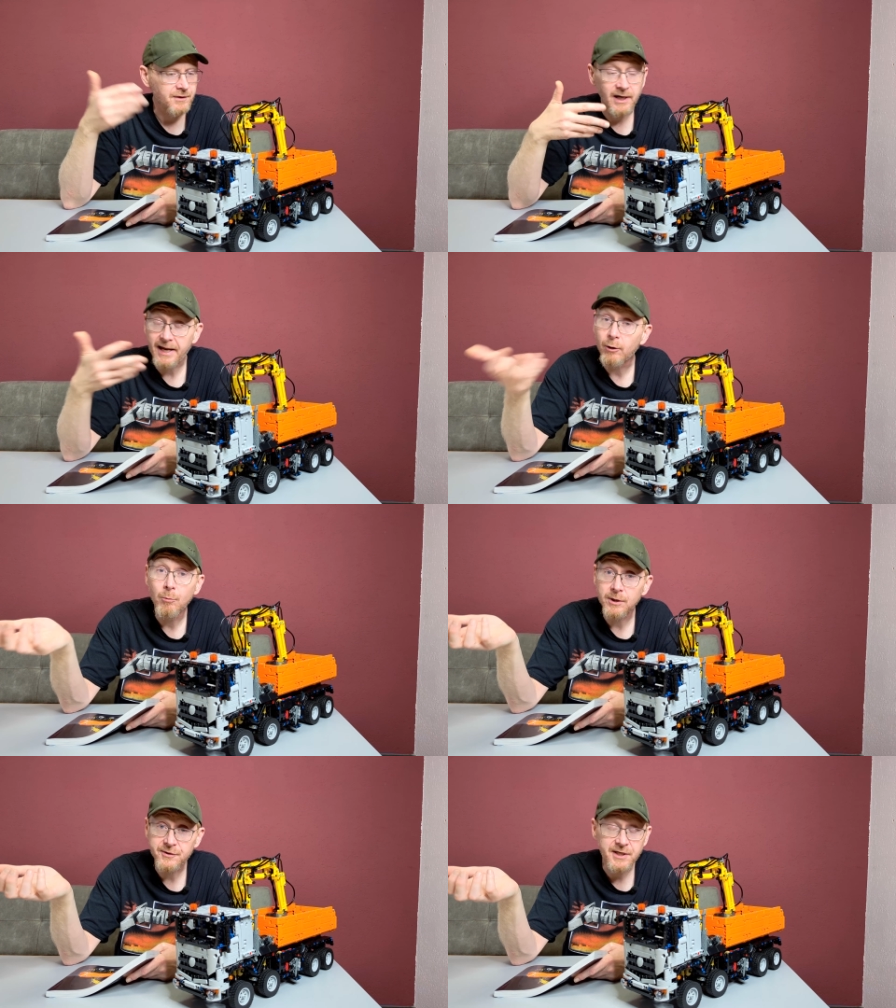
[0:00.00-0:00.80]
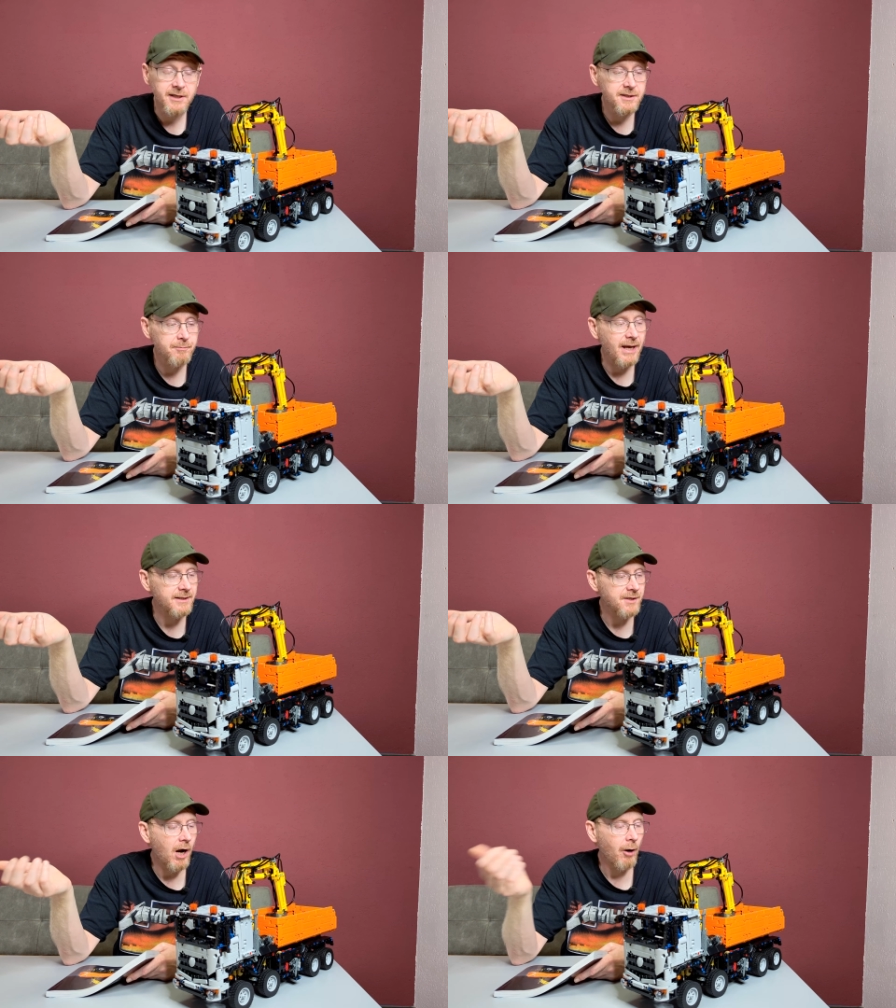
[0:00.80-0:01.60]
Lego
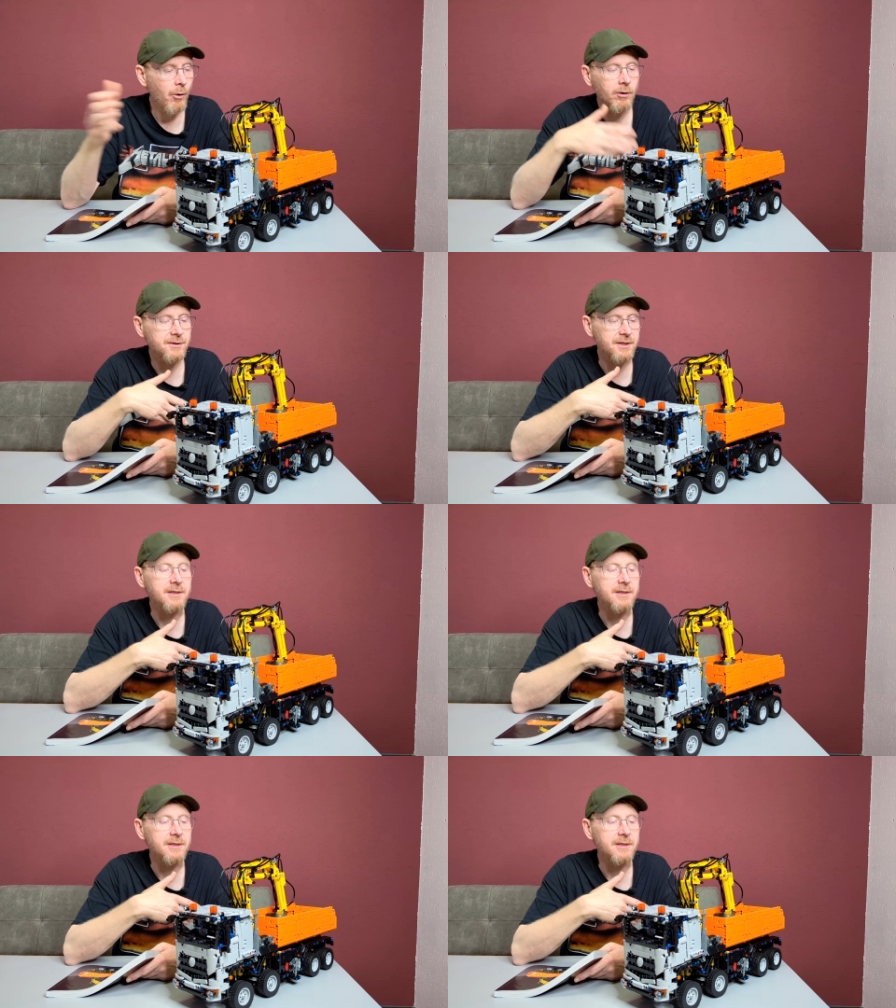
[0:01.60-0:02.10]
Mercedes-Benz Arocs.